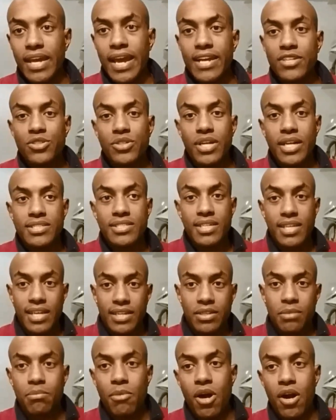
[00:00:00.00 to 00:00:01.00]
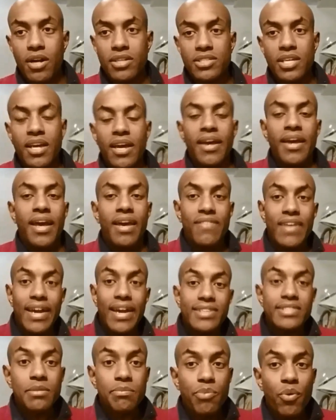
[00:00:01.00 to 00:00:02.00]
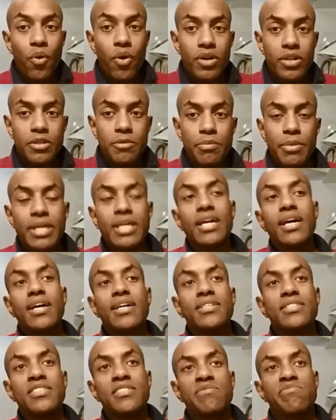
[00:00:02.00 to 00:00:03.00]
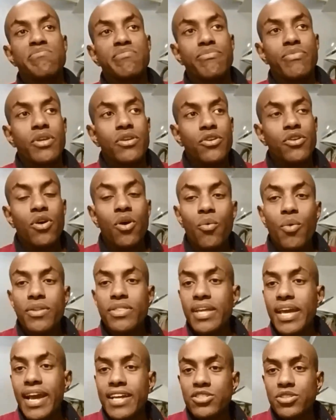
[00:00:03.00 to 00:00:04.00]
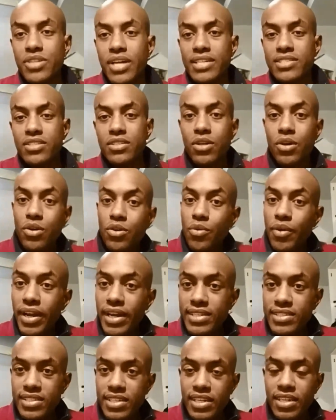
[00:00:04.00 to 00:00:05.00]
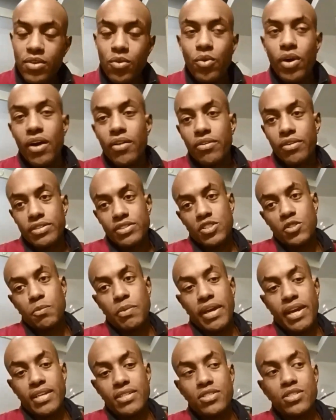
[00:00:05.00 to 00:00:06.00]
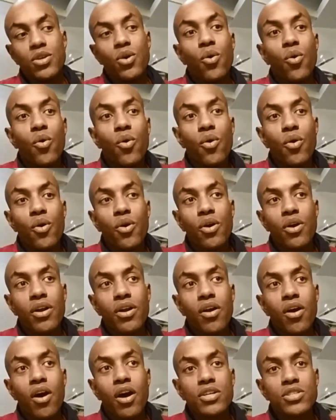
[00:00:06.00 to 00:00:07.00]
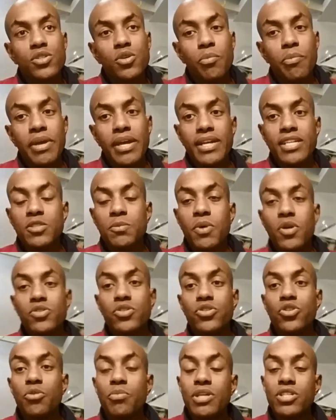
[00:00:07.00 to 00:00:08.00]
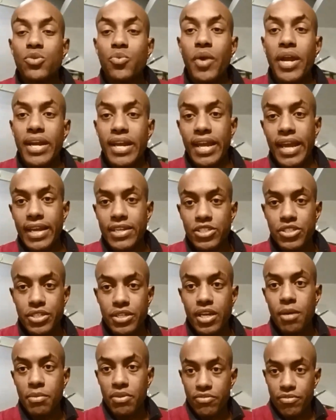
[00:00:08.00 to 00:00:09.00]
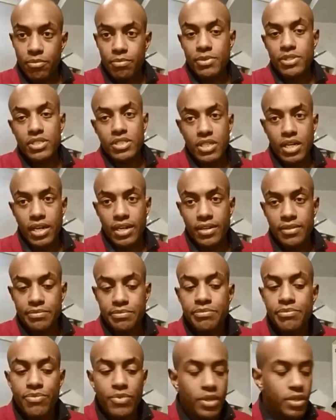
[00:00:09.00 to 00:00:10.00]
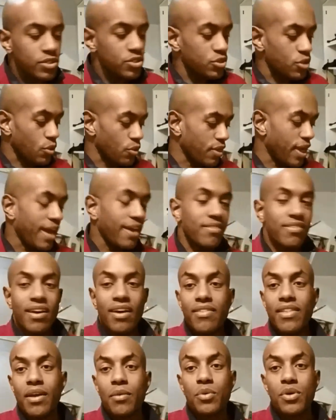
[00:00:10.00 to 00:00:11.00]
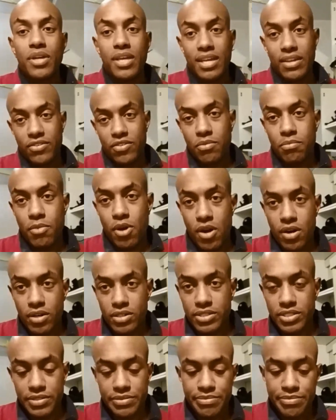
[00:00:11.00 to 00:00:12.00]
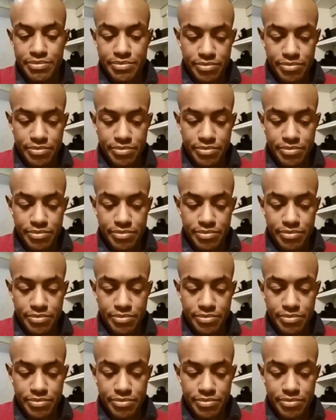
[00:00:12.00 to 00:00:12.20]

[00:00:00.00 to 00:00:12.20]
the astronauts to get to Mars. And that is important because you don't want the astronauts to go crazy while they're in space, or also be exposed to too much radiation coming from the sun. So that is how they will get to Mars.